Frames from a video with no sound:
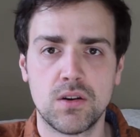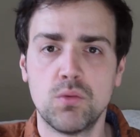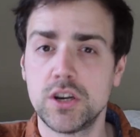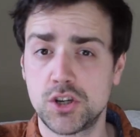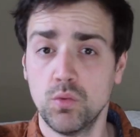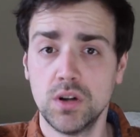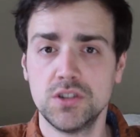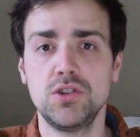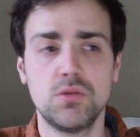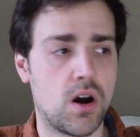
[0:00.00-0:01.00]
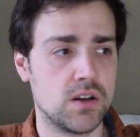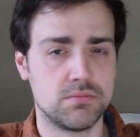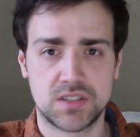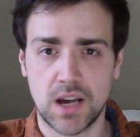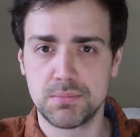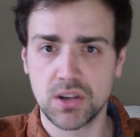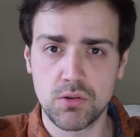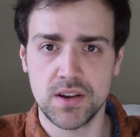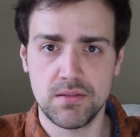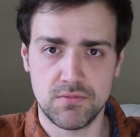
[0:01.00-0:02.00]
which we'll do on
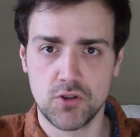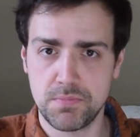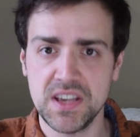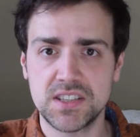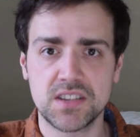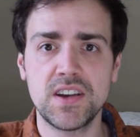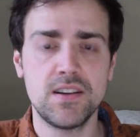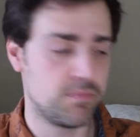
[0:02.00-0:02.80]
subsequent repeats of it,